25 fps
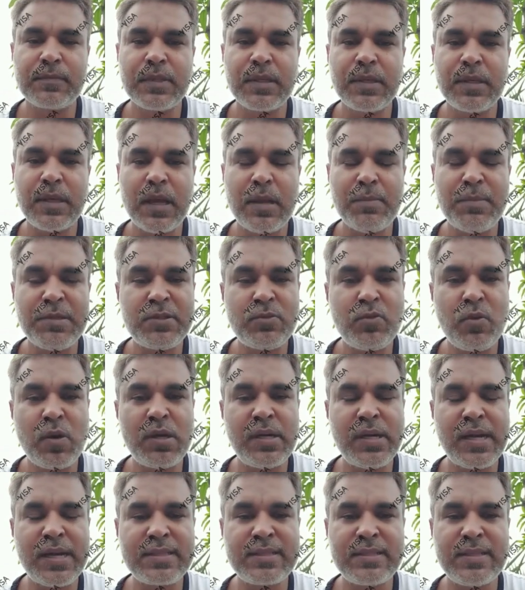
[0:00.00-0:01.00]
MS Word,
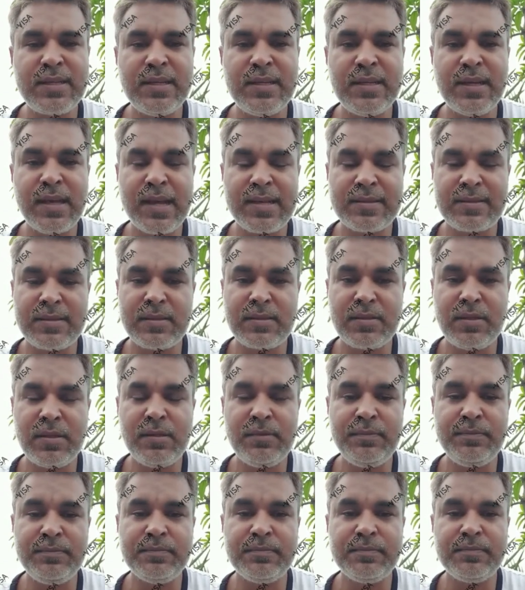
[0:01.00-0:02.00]
Excel, etc.
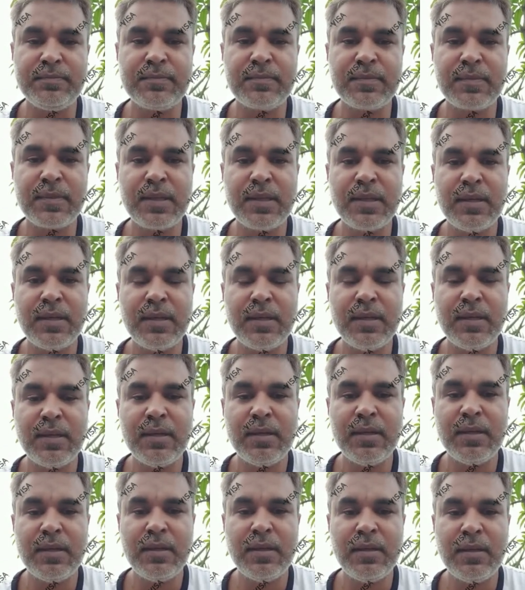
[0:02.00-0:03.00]

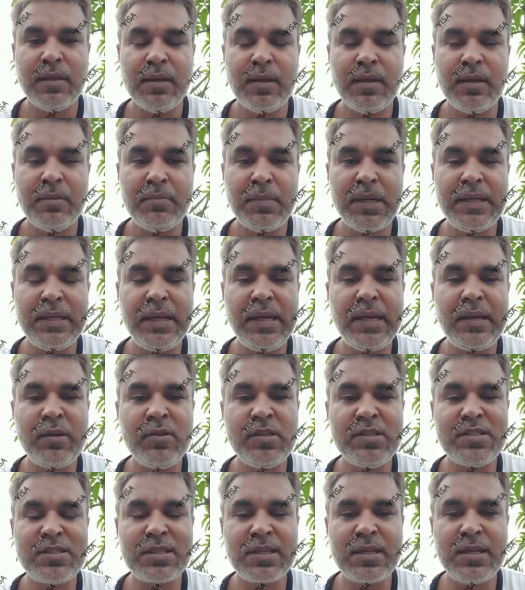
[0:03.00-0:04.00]
And my
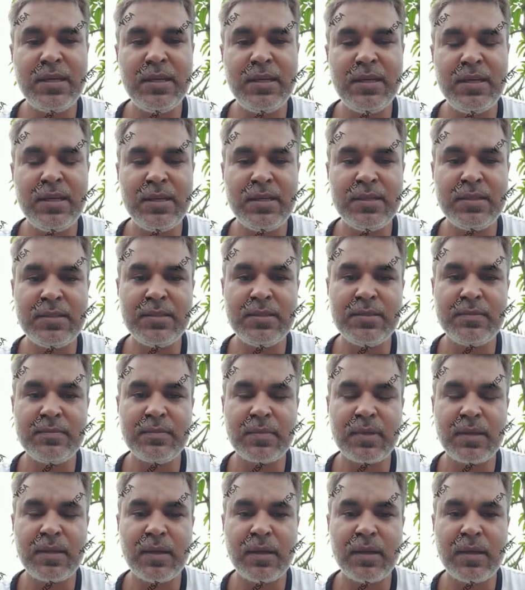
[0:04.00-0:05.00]
language skill is
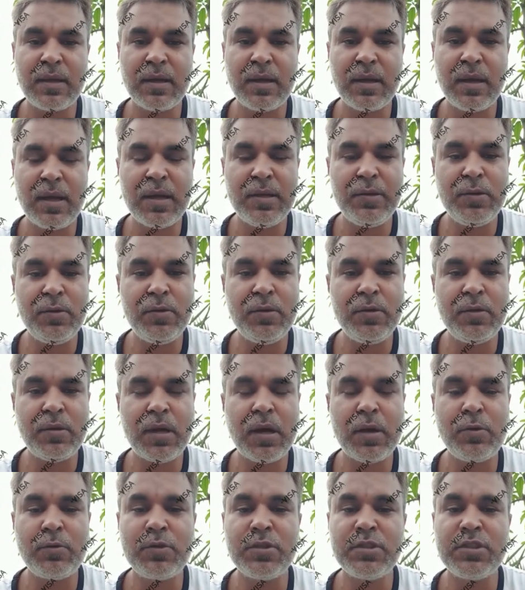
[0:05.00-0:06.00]
I know
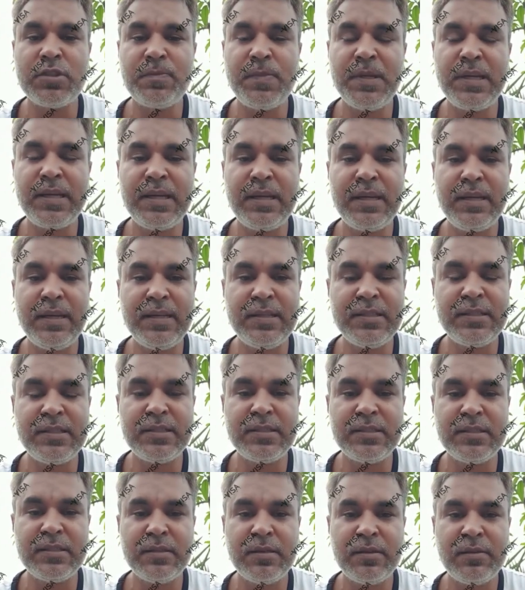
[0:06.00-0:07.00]
how to speak English,
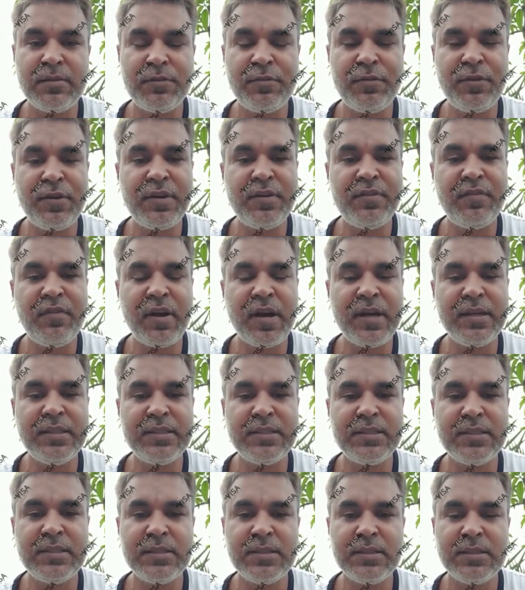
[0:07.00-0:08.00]
read, write,
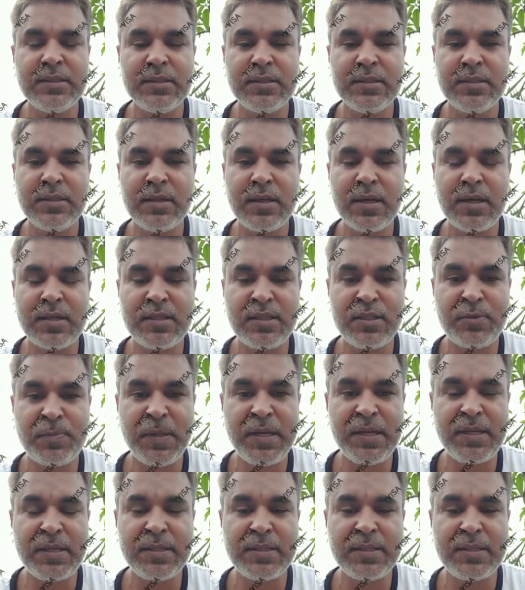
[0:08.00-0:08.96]
and speak.